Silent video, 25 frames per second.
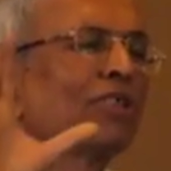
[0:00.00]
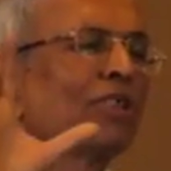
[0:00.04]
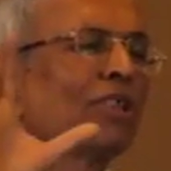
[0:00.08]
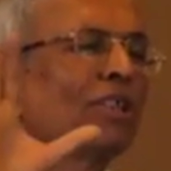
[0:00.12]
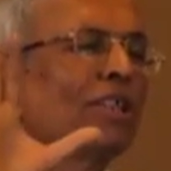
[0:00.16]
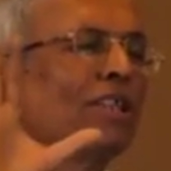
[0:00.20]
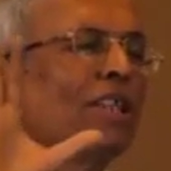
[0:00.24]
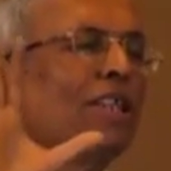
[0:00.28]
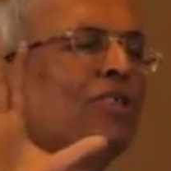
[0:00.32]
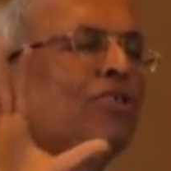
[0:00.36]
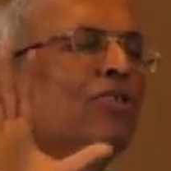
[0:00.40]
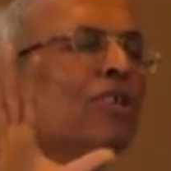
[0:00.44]

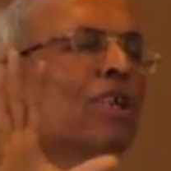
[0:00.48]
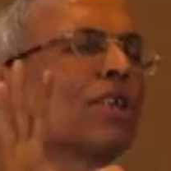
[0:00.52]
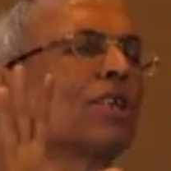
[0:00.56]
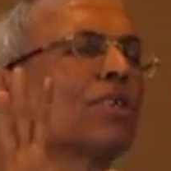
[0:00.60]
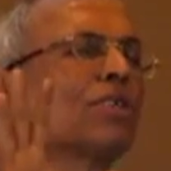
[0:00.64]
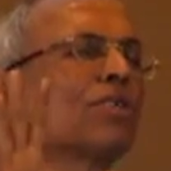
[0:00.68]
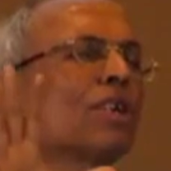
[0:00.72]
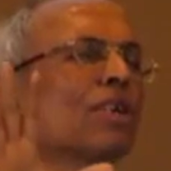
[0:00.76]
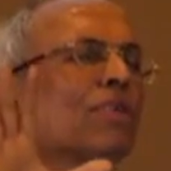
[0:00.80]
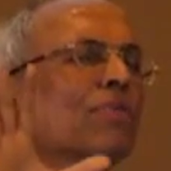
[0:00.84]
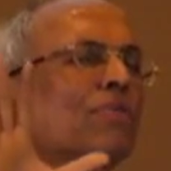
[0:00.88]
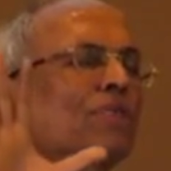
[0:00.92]
nature
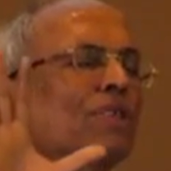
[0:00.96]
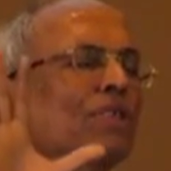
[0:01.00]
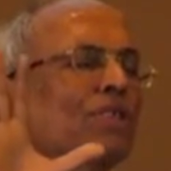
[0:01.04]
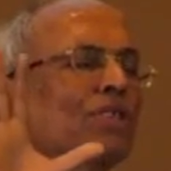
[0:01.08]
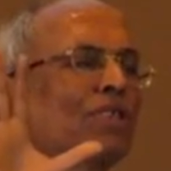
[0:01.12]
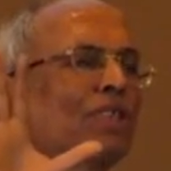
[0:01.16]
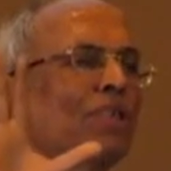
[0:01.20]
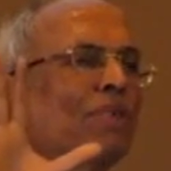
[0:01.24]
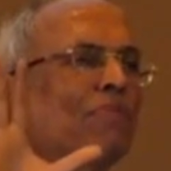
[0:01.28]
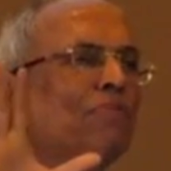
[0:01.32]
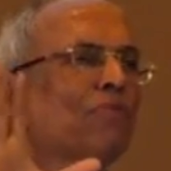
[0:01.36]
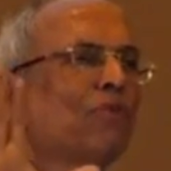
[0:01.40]
reserve
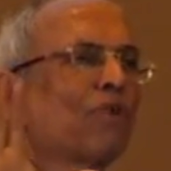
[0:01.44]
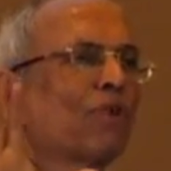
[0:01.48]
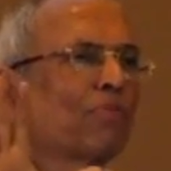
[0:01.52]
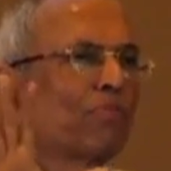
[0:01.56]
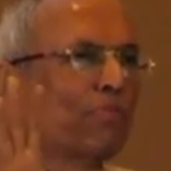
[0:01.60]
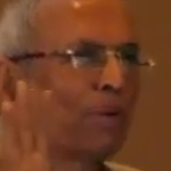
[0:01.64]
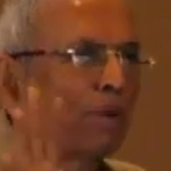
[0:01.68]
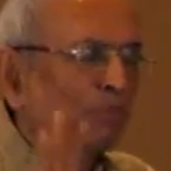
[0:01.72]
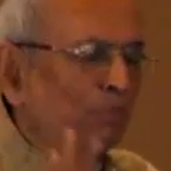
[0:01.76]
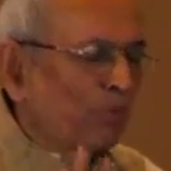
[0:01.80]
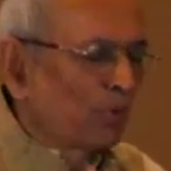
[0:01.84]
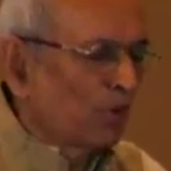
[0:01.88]
system for
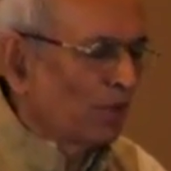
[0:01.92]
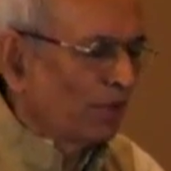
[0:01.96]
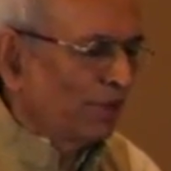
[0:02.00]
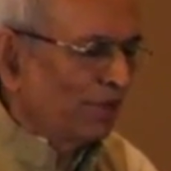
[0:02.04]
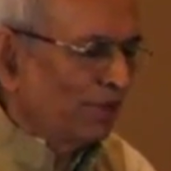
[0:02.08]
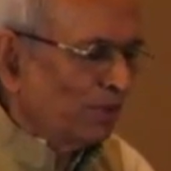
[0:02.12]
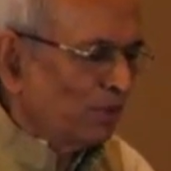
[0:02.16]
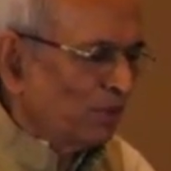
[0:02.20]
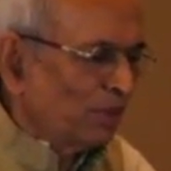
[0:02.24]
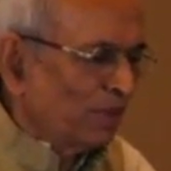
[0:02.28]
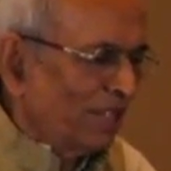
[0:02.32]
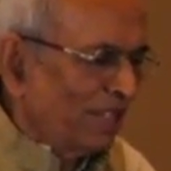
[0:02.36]
Papua
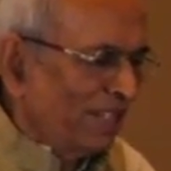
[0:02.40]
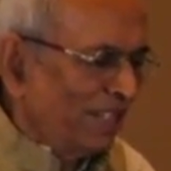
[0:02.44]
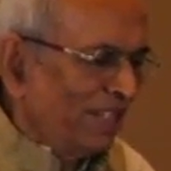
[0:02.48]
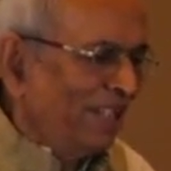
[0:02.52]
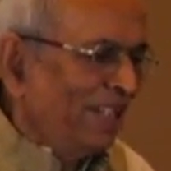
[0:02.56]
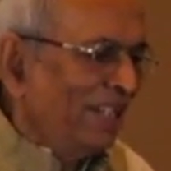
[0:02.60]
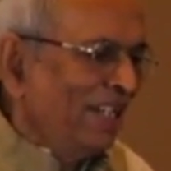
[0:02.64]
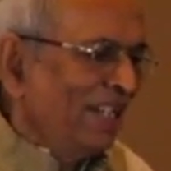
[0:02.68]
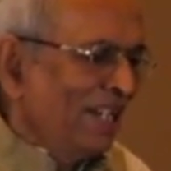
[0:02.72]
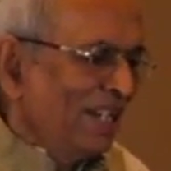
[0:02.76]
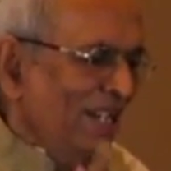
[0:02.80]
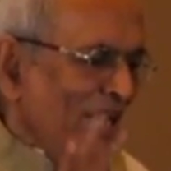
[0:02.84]
New Guinea,
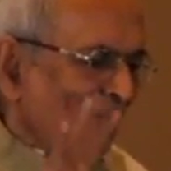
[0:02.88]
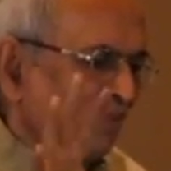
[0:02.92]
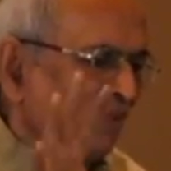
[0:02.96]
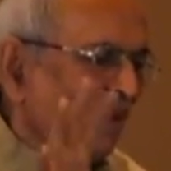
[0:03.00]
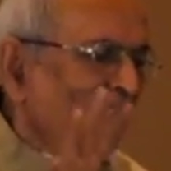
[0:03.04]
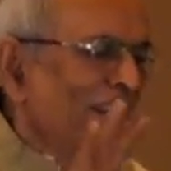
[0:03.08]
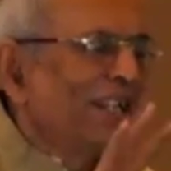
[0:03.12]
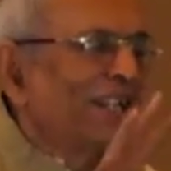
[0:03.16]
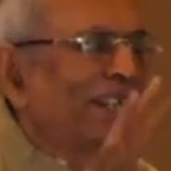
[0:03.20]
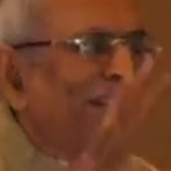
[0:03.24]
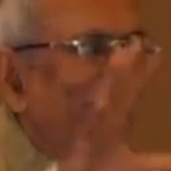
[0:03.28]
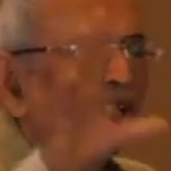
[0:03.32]

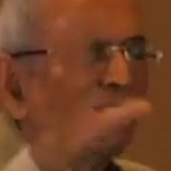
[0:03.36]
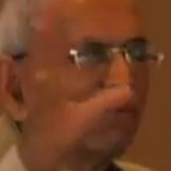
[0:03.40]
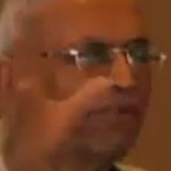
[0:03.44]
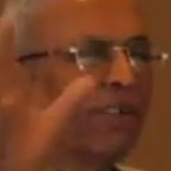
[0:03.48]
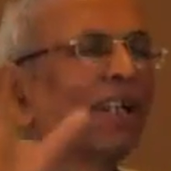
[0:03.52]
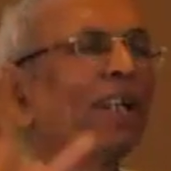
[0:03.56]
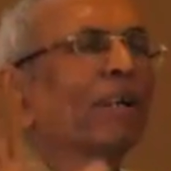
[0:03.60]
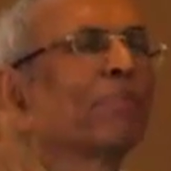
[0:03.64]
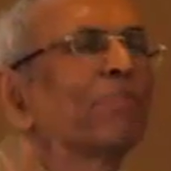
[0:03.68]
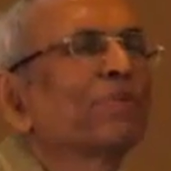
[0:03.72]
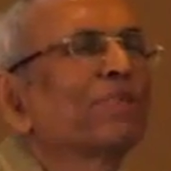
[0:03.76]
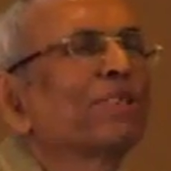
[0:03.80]
where he
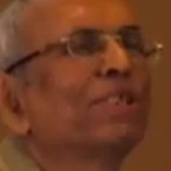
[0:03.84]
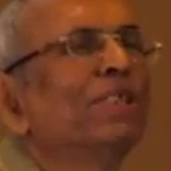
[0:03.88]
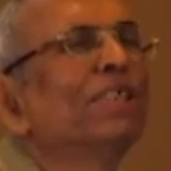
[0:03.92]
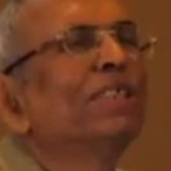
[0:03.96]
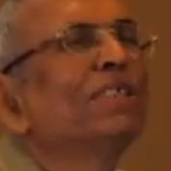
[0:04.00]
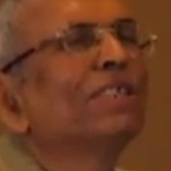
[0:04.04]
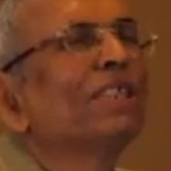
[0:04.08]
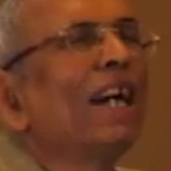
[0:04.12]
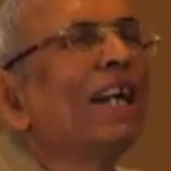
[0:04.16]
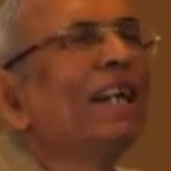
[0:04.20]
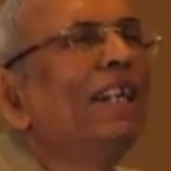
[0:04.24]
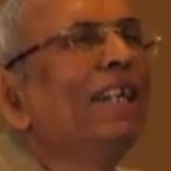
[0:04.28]
develops
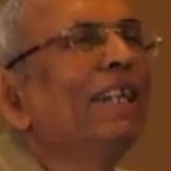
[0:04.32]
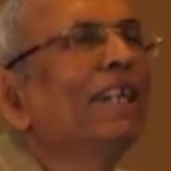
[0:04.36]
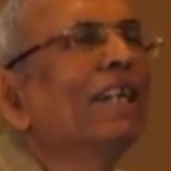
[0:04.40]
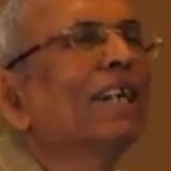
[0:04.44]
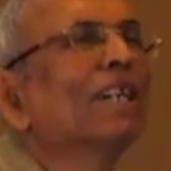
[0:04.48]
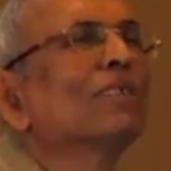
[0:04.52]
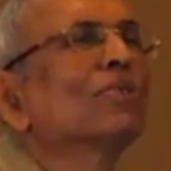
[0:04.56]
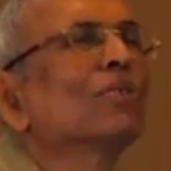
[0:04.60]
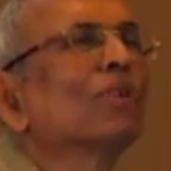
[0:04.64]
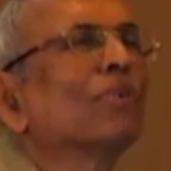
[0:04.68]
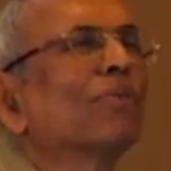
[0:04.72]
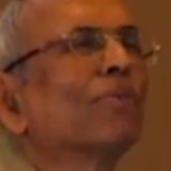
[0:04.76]
these
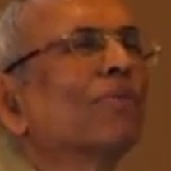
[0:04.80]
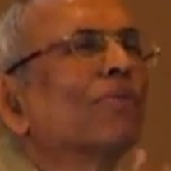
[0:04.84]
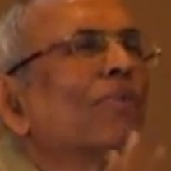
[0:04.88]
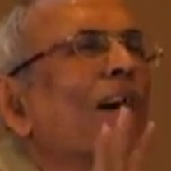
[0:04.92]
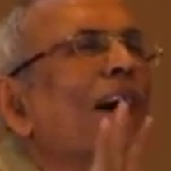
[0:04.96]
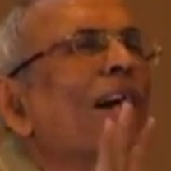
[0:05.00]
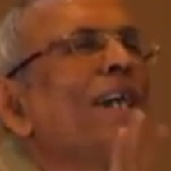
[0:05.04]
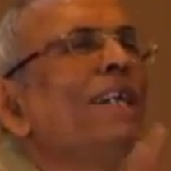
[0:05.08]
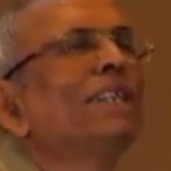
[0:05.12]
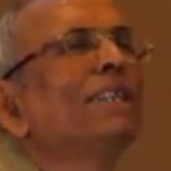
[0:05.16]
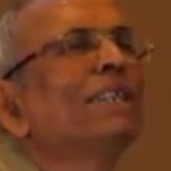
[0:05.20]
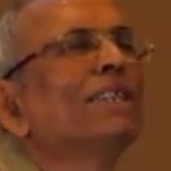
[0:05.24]
ideas of
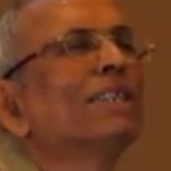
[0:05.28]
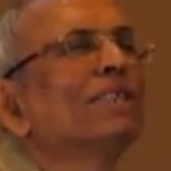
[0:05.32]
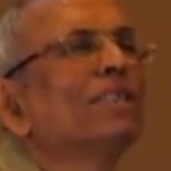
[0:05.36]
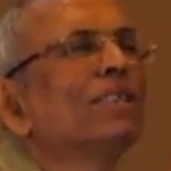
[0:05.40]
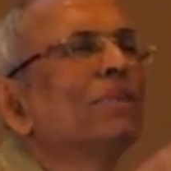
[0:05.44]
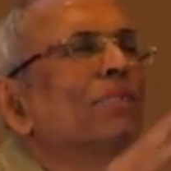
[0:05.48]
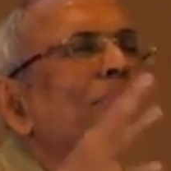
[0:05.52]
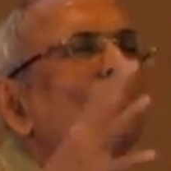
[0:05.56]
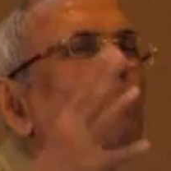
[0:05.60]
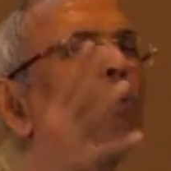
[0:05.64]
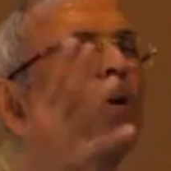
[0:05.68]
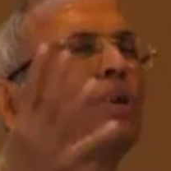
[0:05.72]
why it is
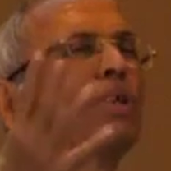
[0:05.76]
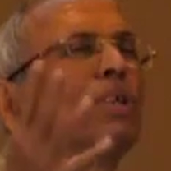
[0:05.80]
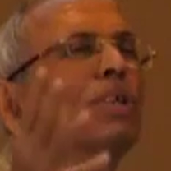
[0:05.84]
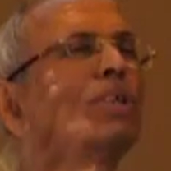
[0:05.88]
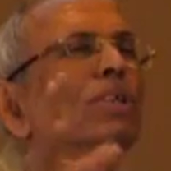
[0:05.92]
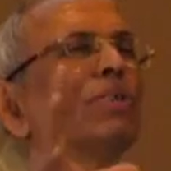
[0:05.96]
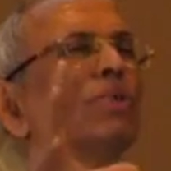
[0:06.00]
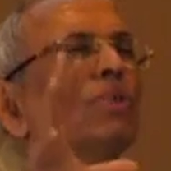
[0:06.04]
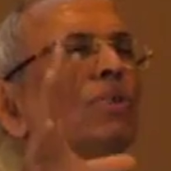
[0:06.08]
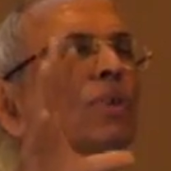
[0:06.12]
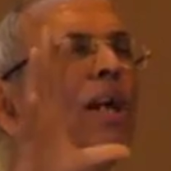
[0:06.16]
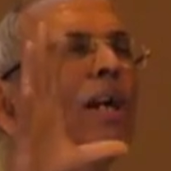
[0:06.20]

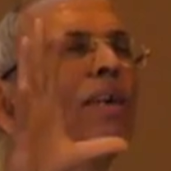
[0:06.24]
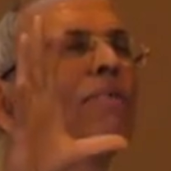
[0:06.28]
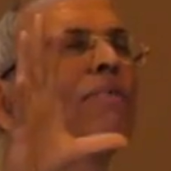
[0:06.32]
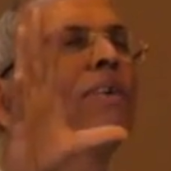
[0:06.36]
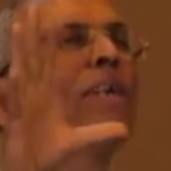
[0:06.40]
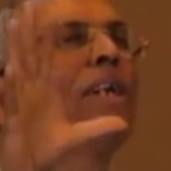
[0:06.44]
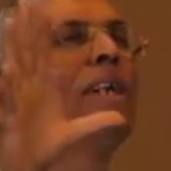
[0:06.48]
important to have